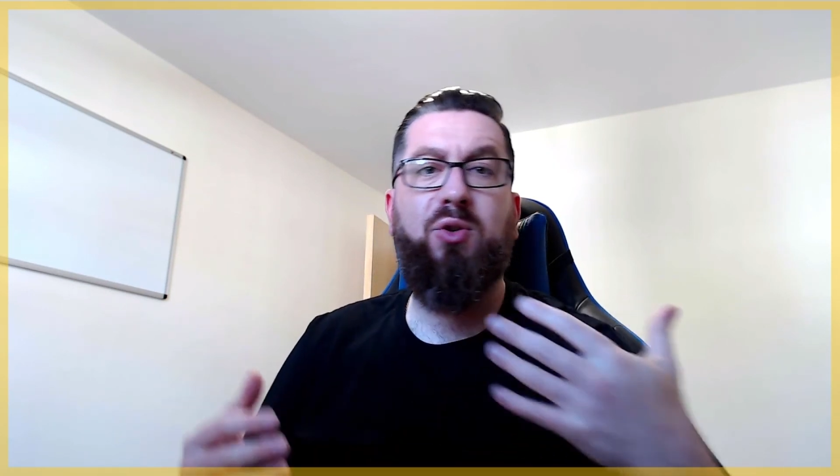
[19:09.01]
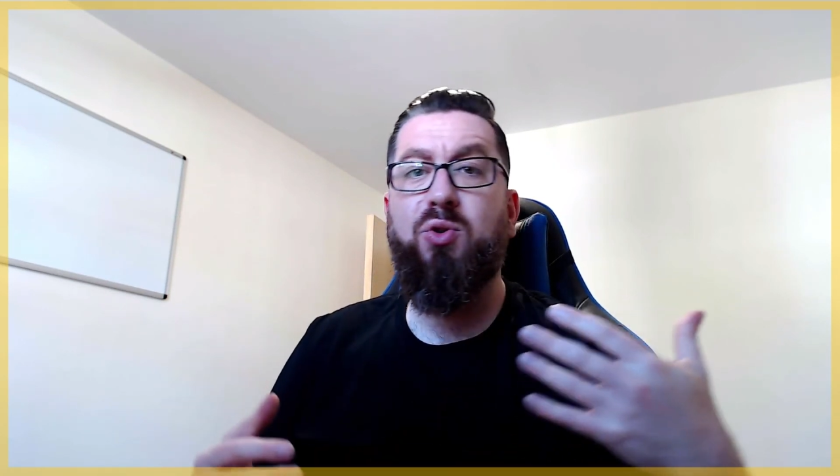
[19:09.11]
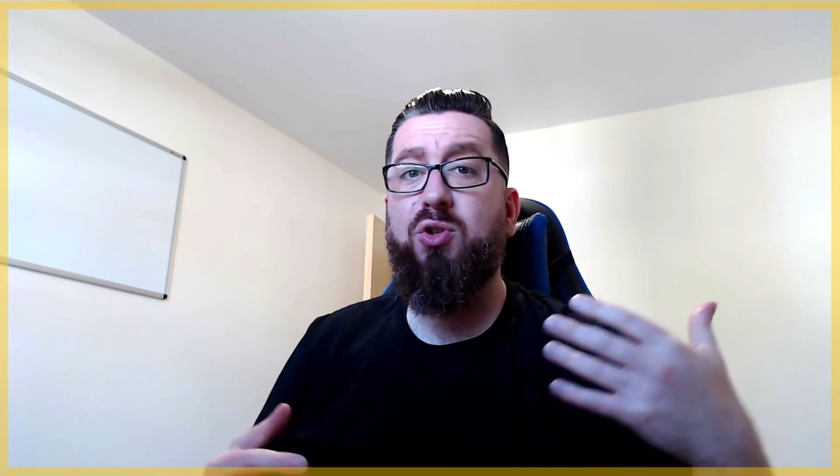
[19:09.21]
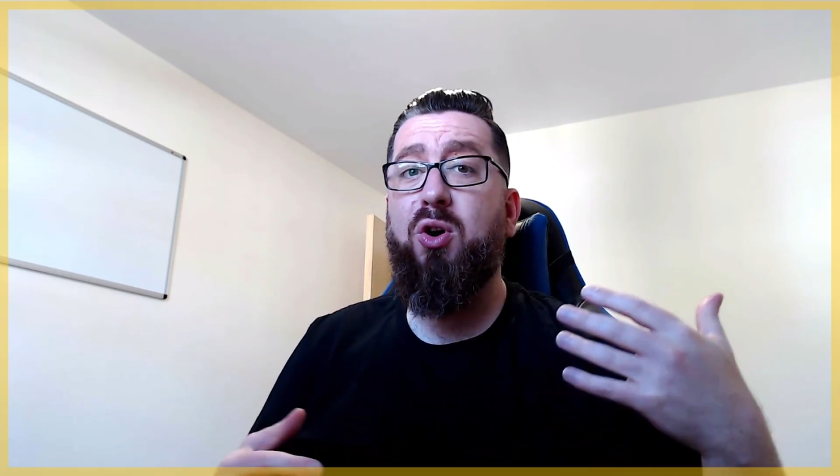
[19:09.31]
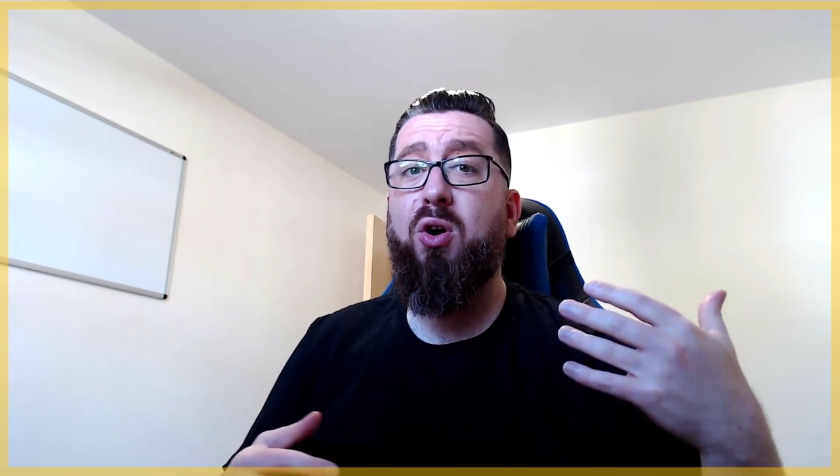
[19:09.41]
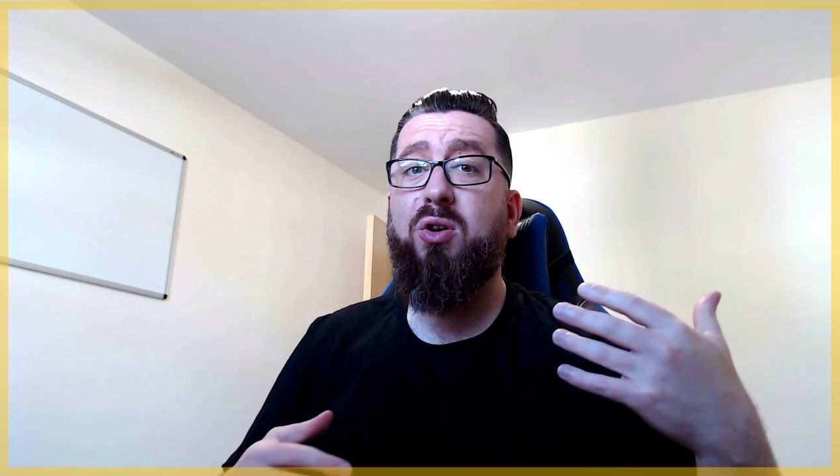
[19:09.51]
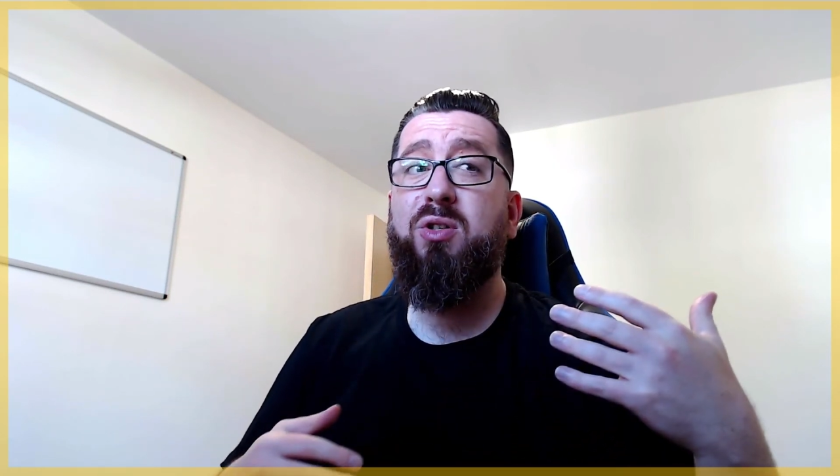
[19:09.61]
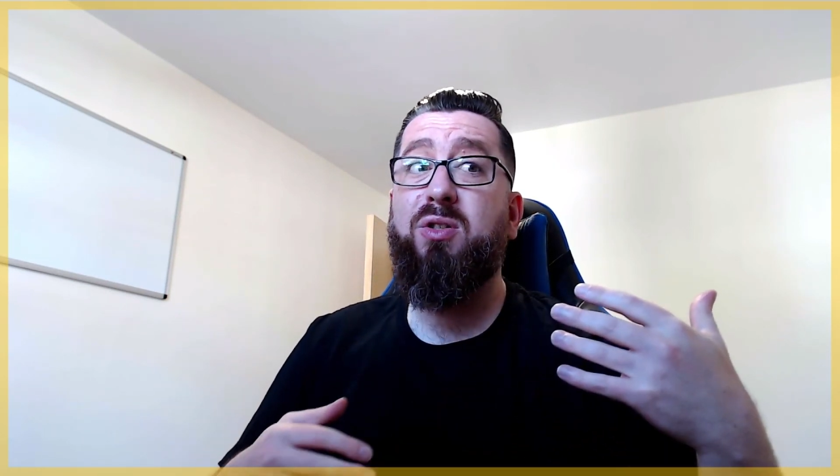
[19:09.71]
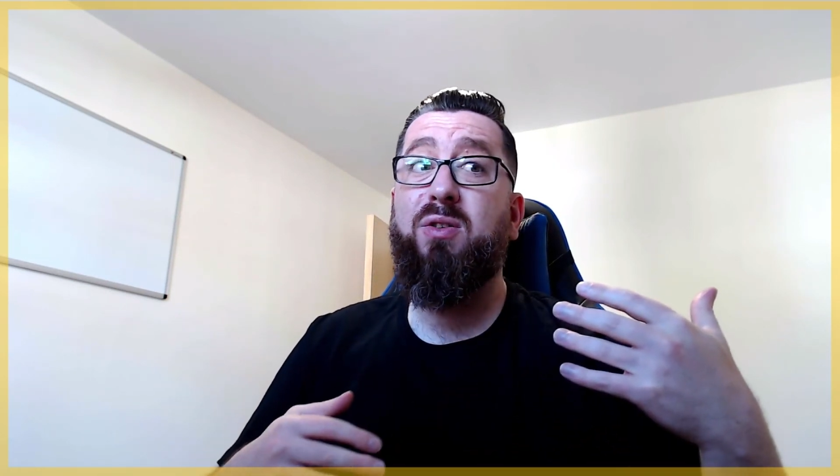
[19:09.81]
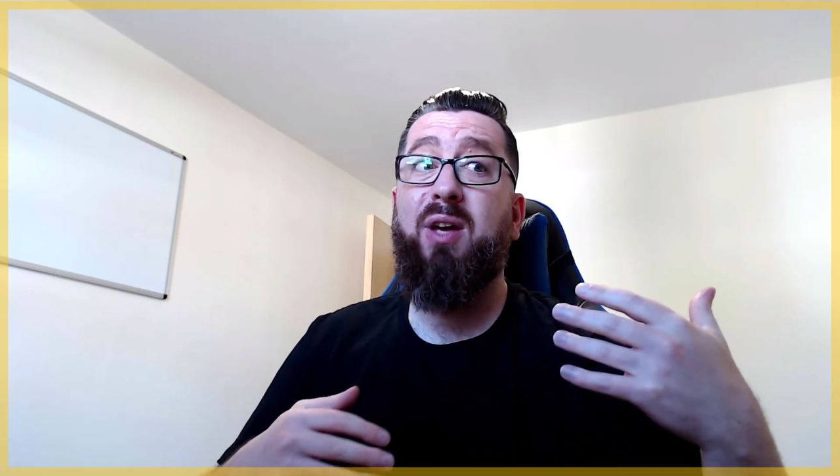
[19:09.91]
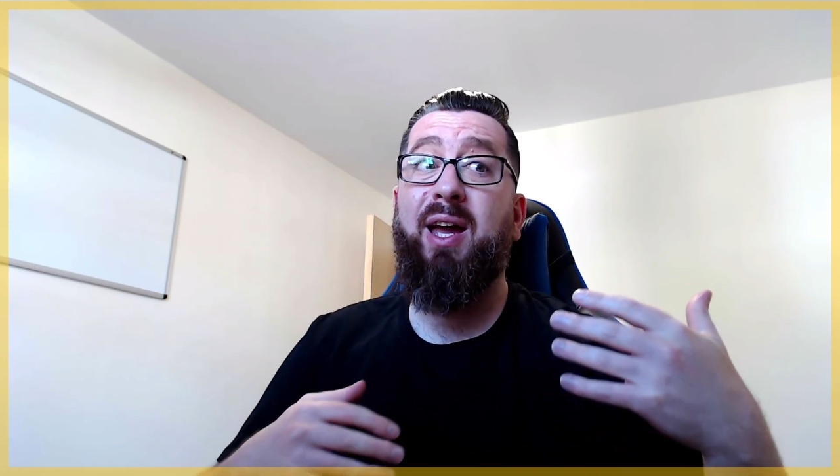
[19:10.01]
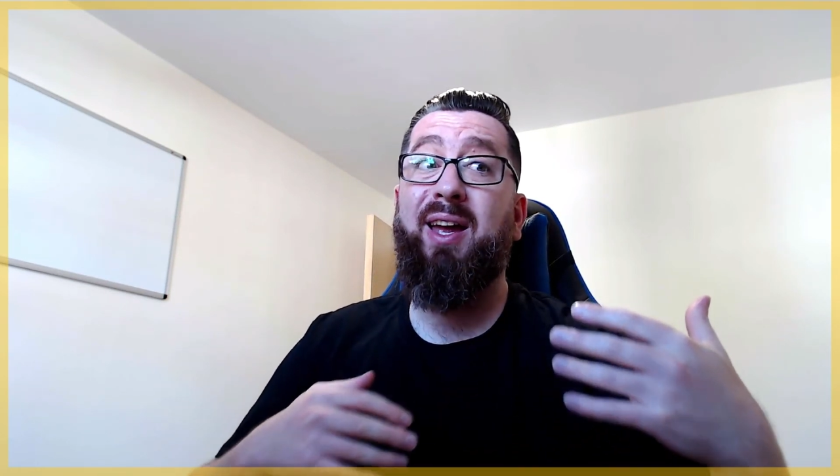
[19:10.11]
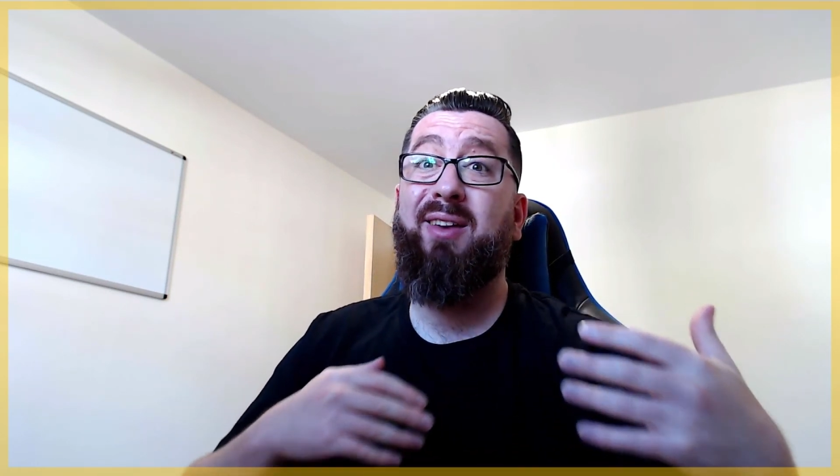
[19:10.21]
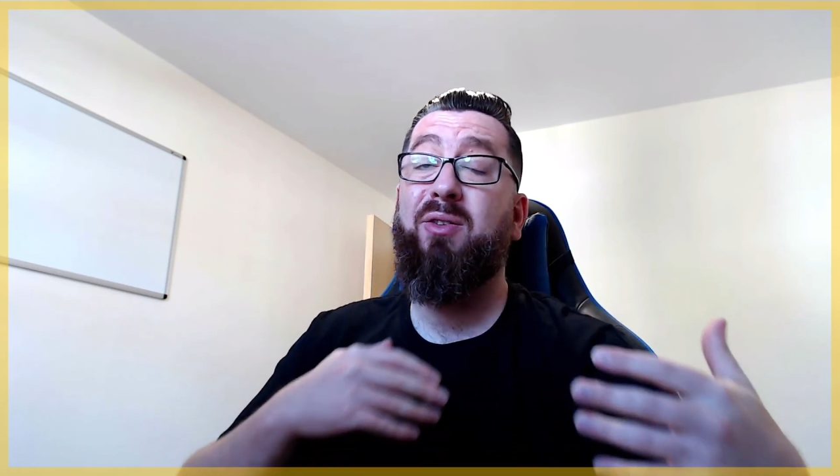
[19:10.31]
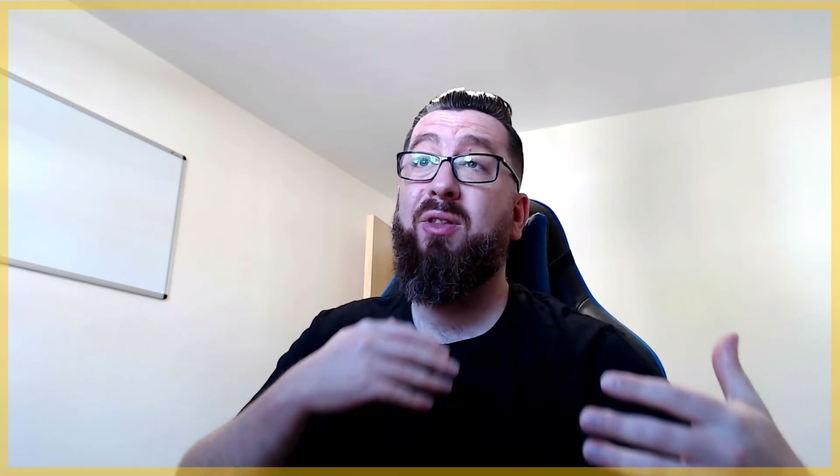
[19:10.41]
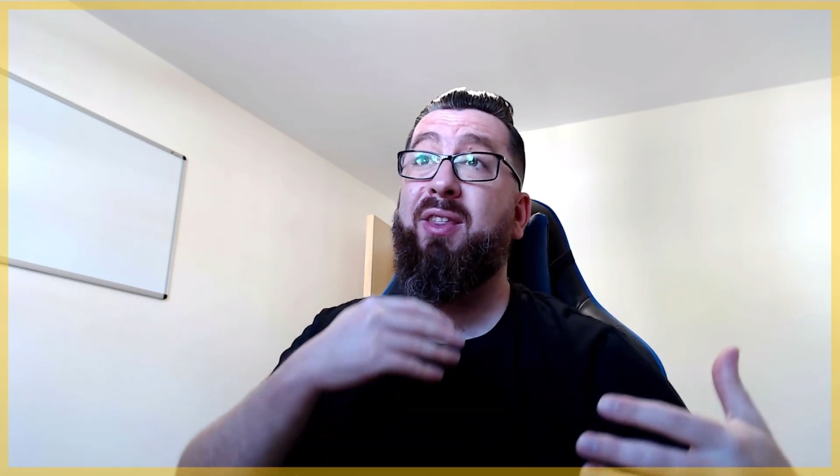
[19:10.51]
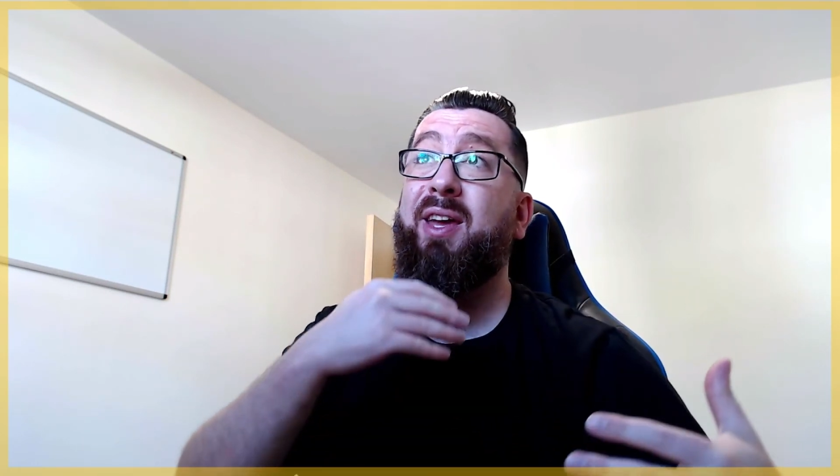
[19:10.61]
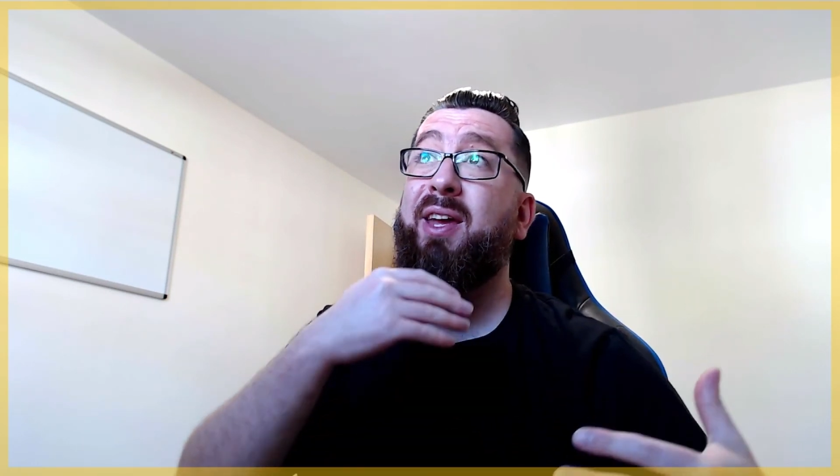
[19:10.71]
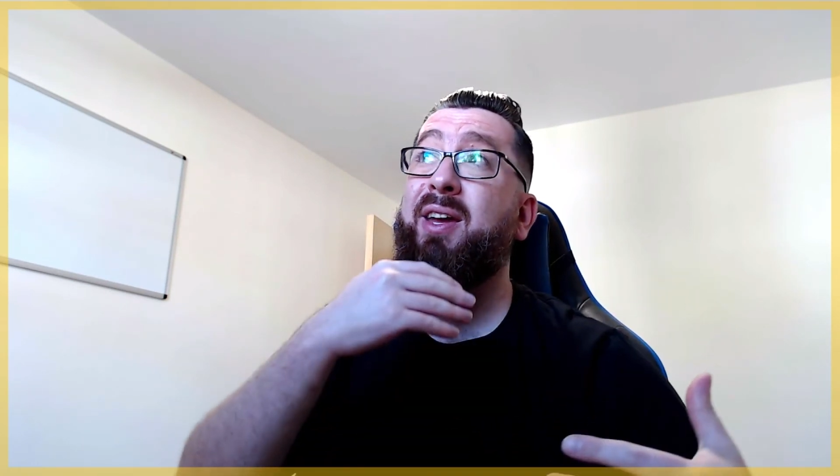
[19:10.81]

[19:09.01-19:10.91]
stocks and the